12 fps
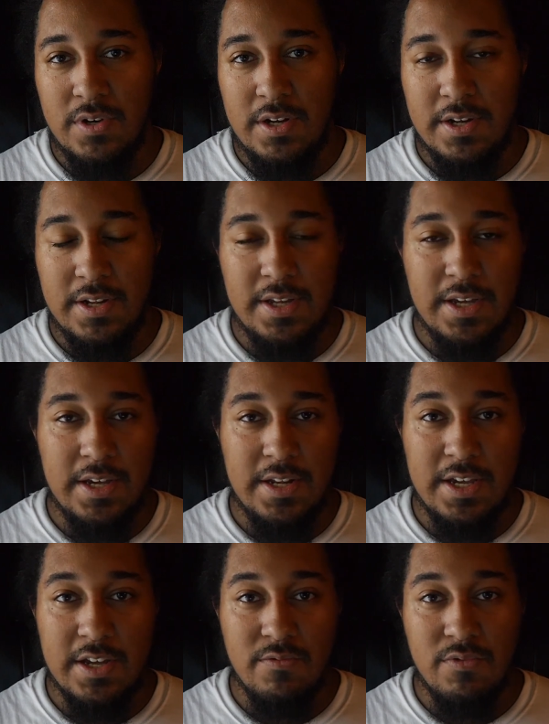and
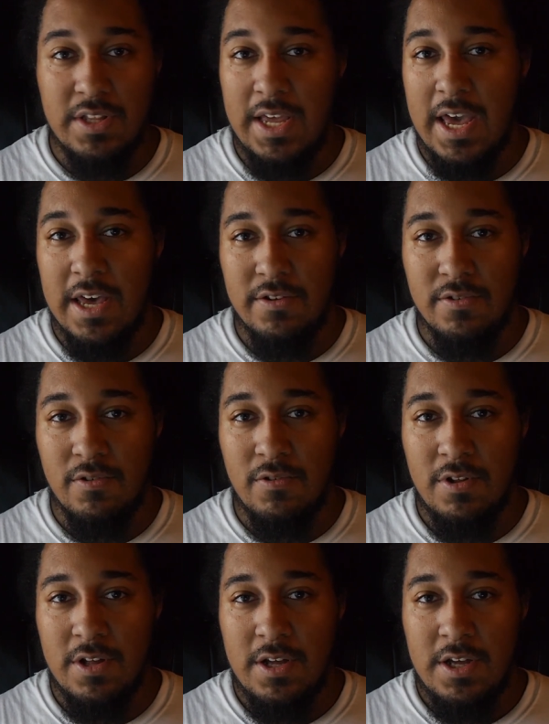it can really handle,
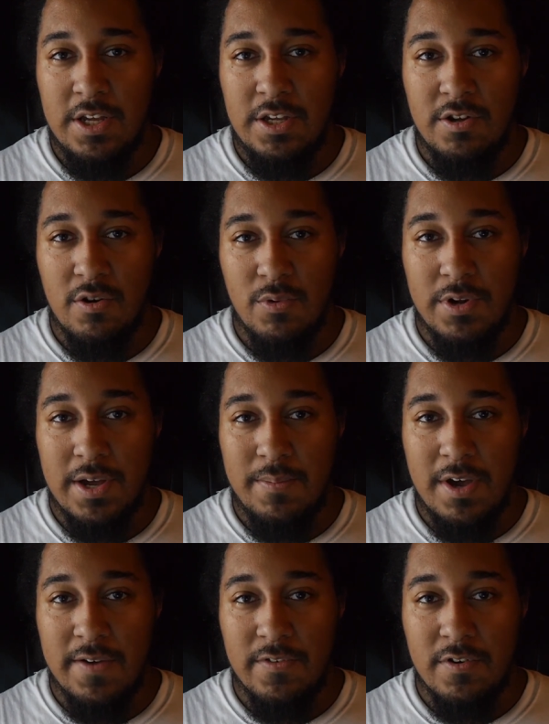when I'm
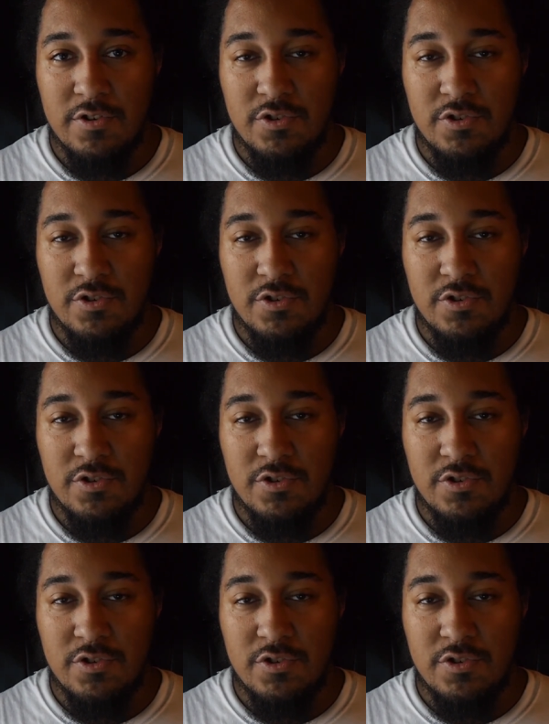ever